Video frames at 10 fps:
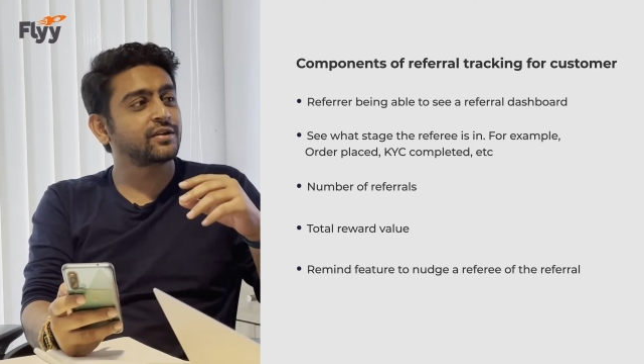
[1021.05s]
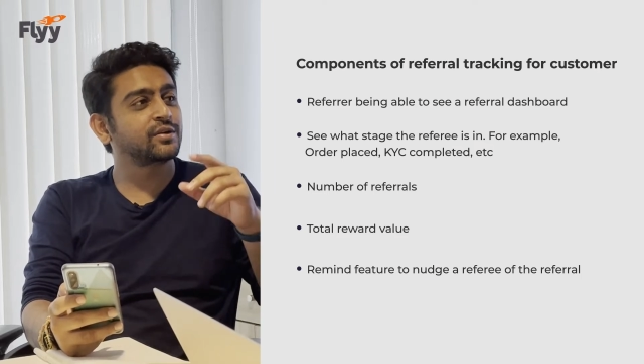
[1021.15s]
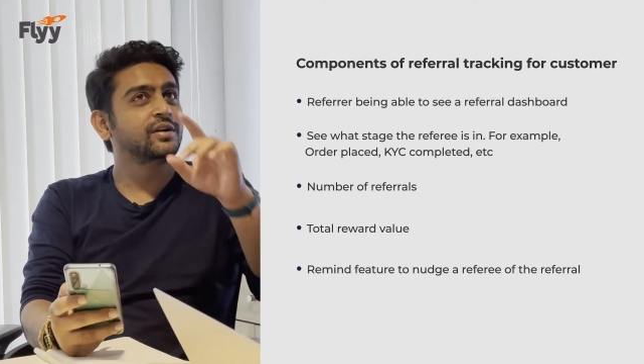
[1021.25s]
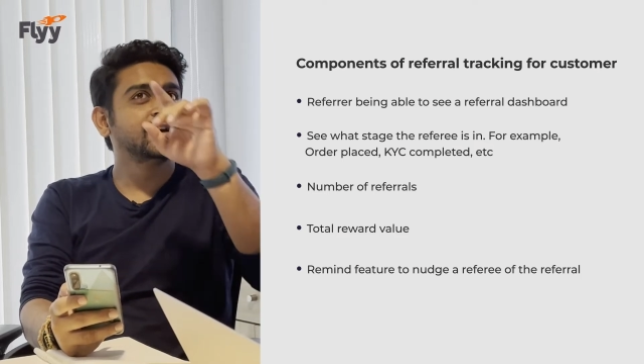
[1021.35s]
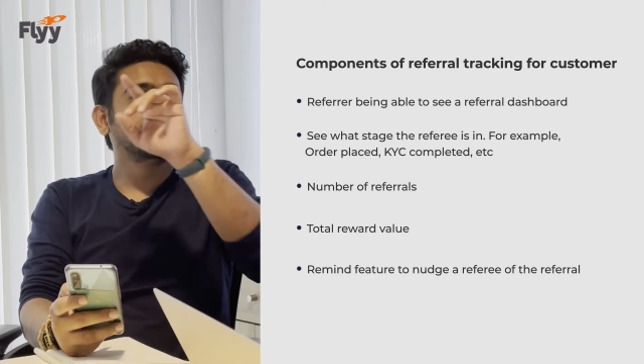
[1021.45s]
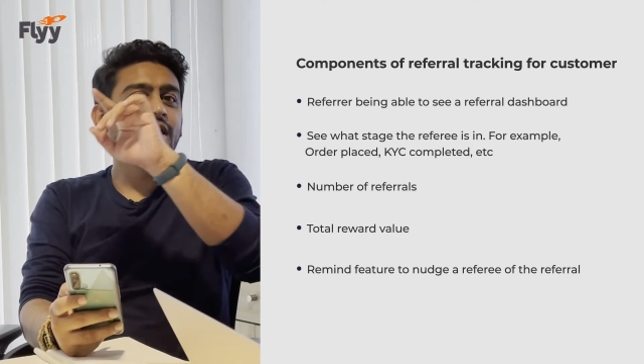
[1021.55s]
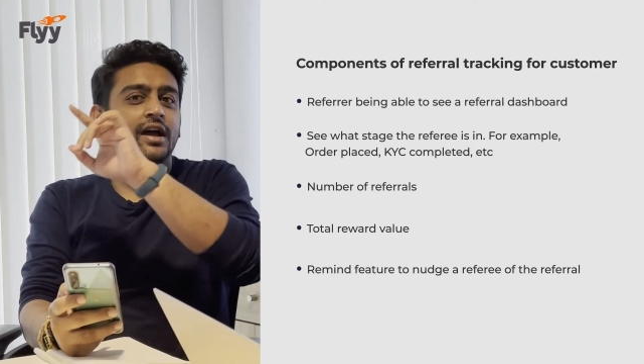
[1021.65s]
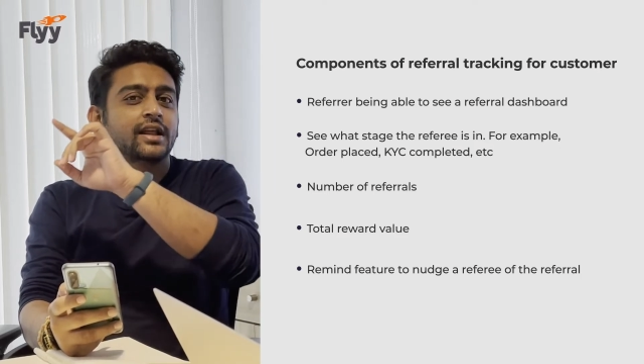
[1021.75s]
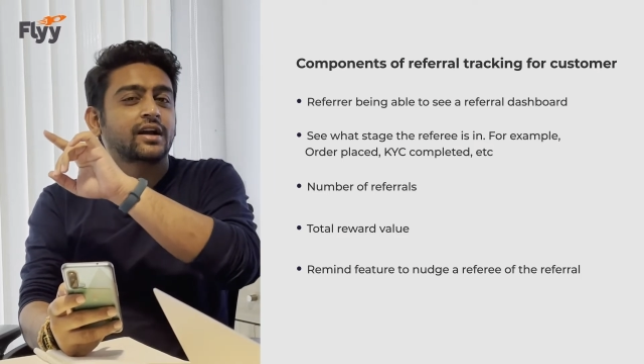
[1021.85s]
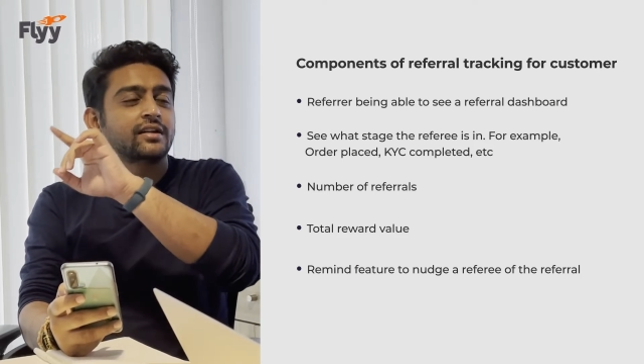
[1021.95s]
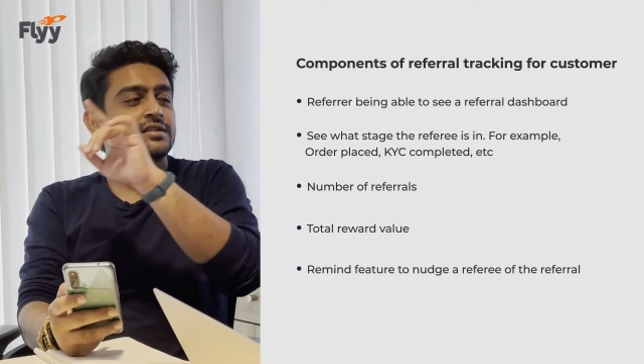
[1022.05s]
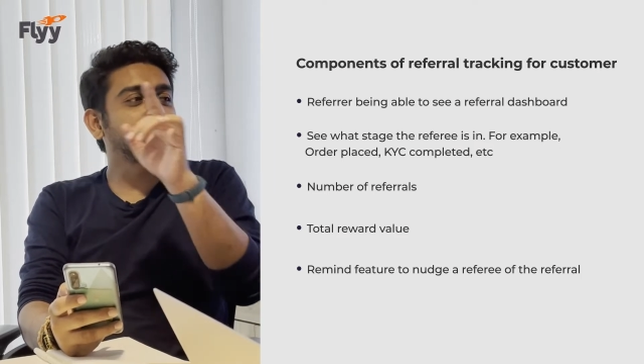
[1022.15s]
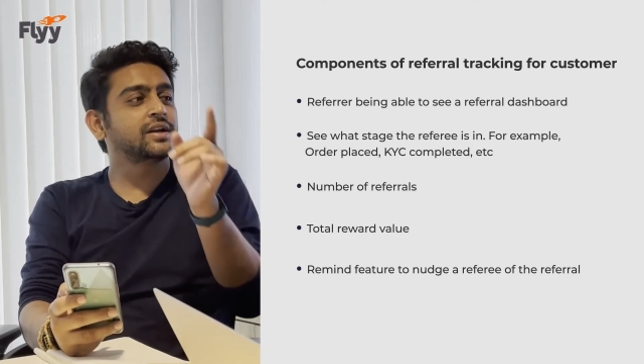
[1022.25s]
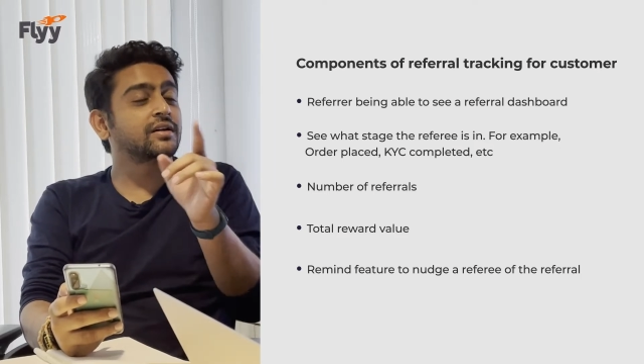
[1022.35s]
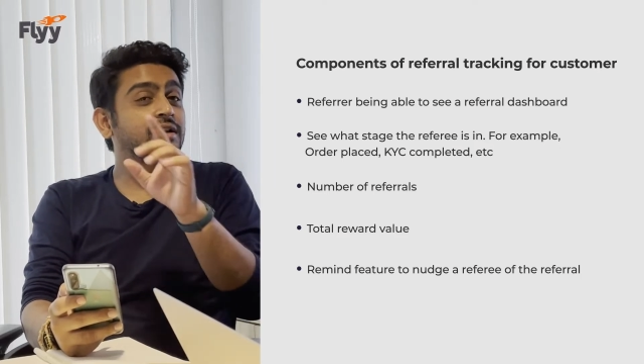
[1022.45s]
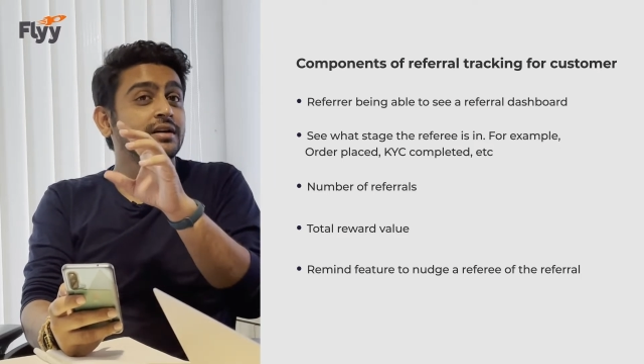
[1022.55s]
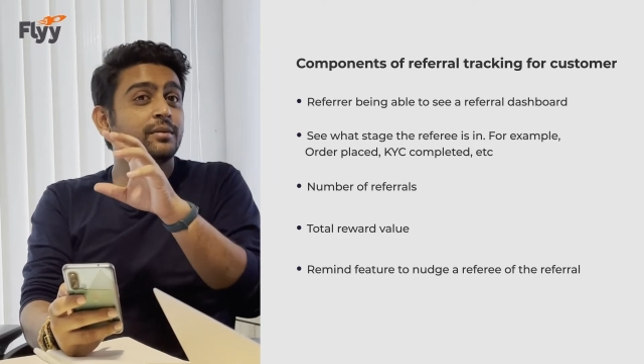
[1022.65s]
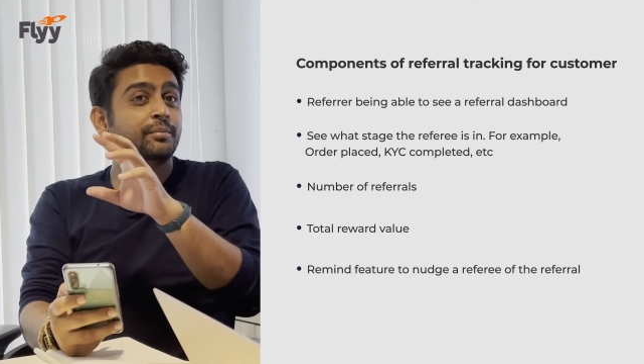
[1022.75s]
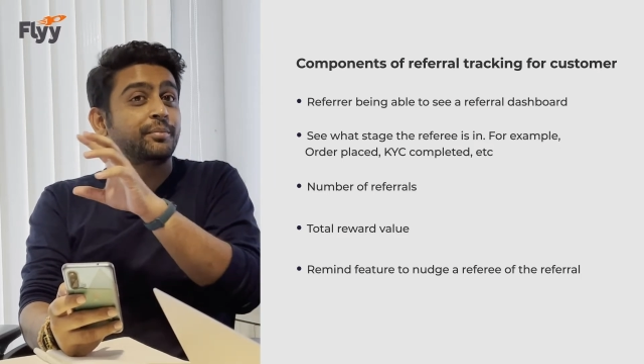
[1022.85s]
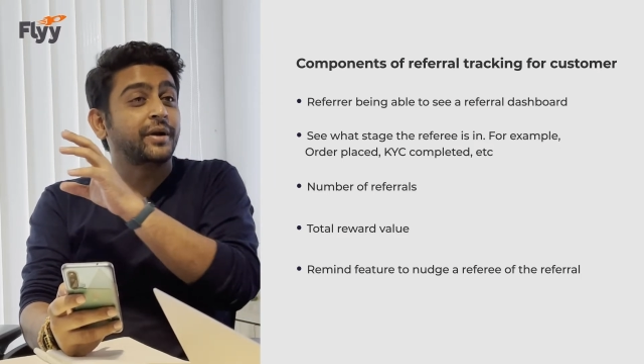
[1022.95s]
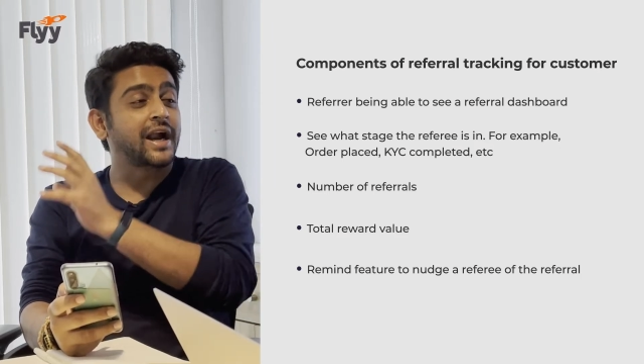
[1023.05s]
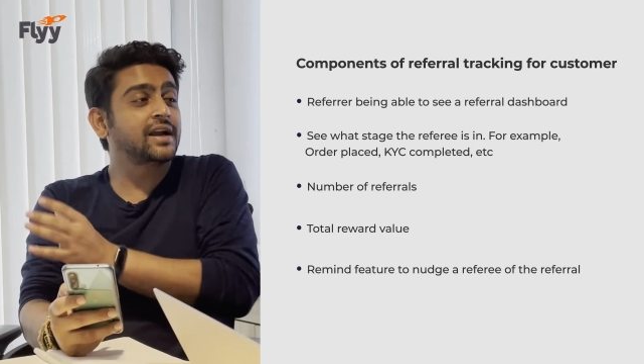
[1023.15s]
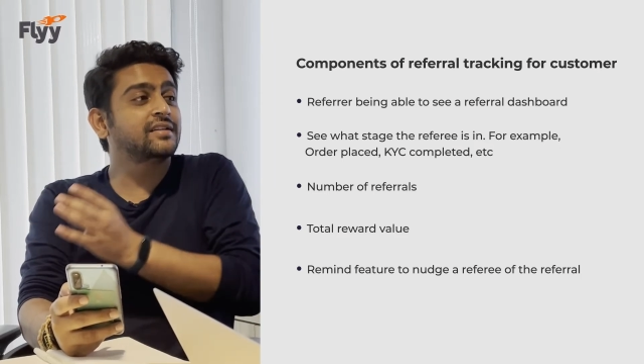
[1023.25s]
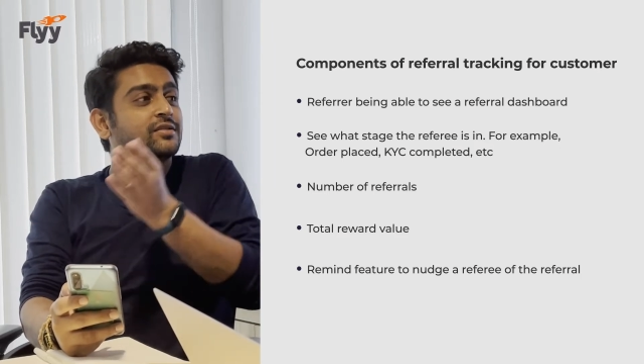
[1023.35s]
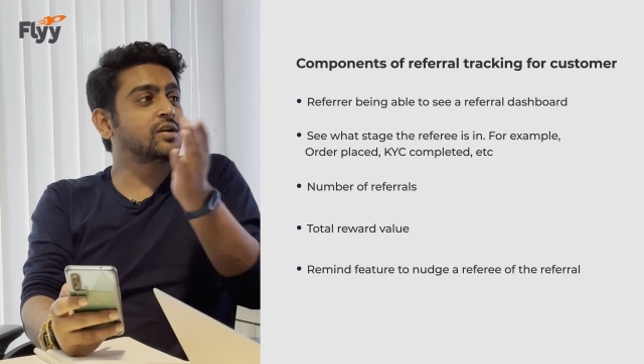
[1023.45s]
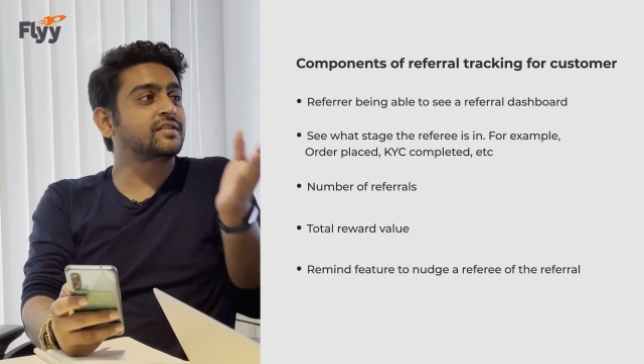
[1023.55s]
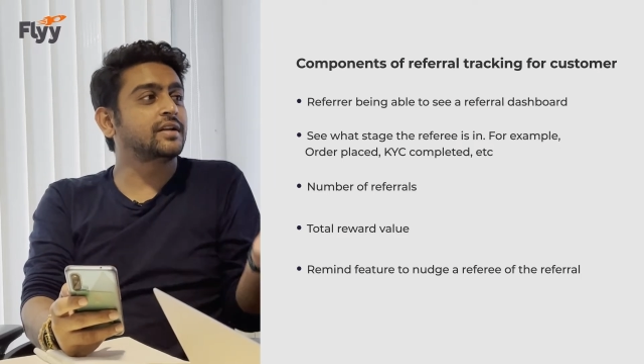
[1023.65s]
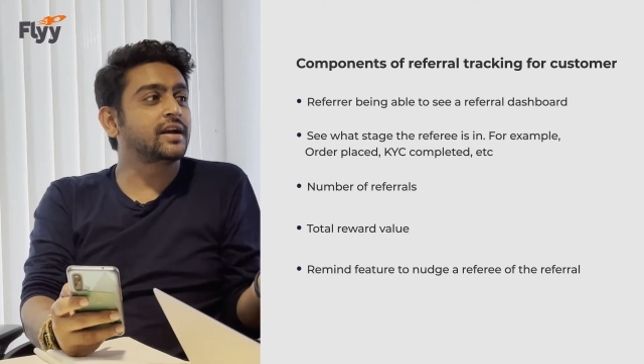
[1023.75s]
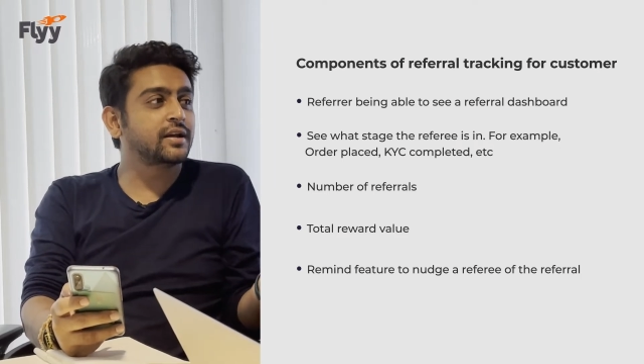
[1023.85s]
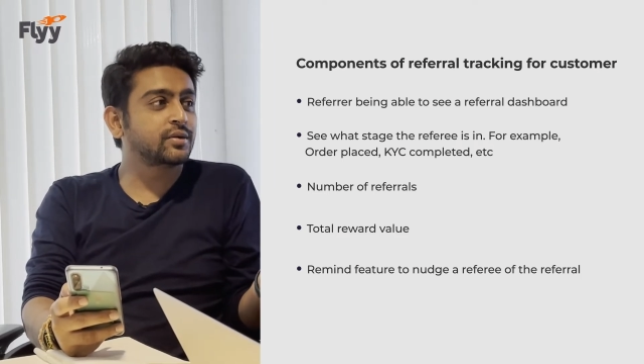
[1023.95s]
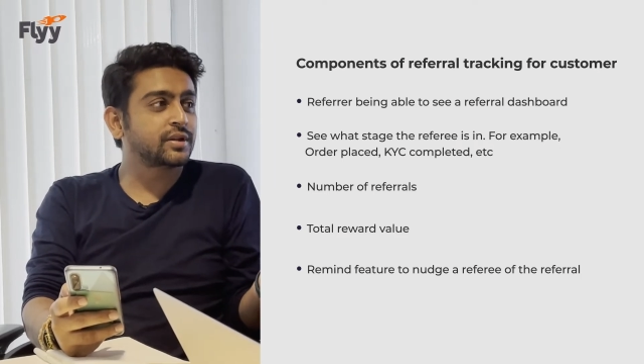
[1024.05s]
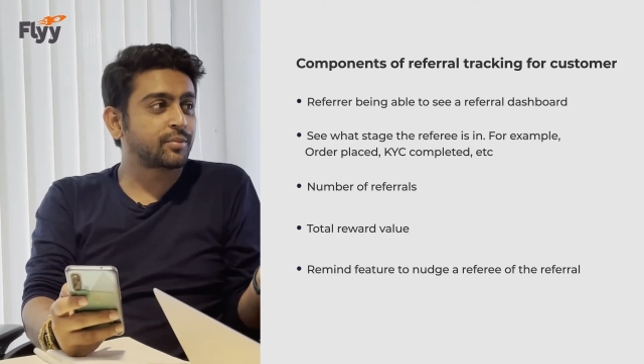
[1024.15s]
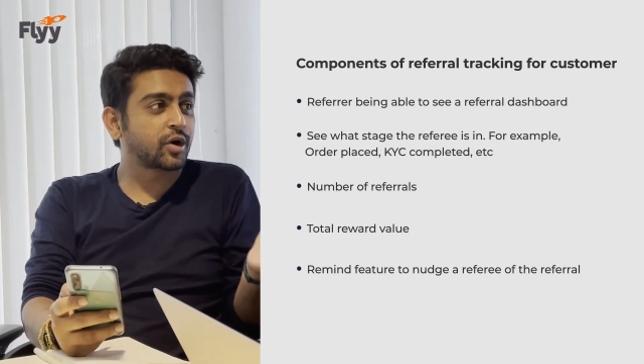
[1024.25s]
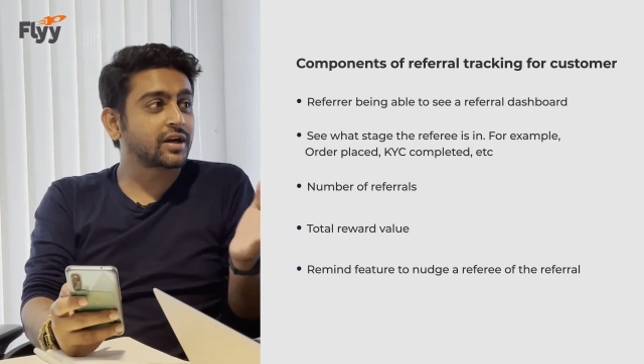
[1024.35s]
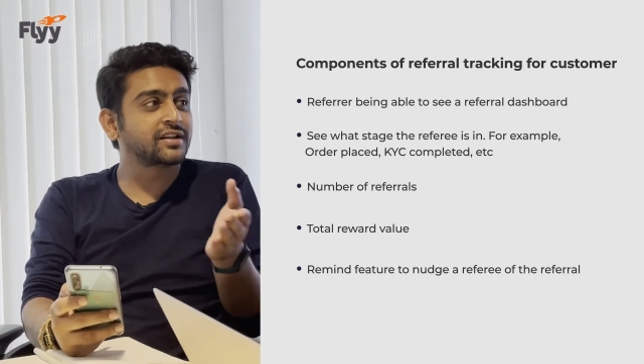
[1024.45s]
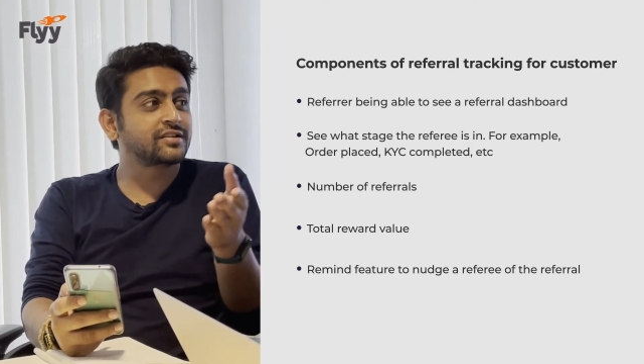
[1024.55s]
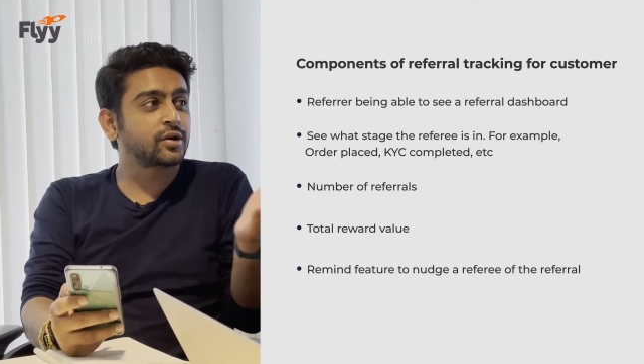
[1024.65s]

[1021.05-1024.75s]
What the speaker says: the customer, the brand is not sending you, the product is not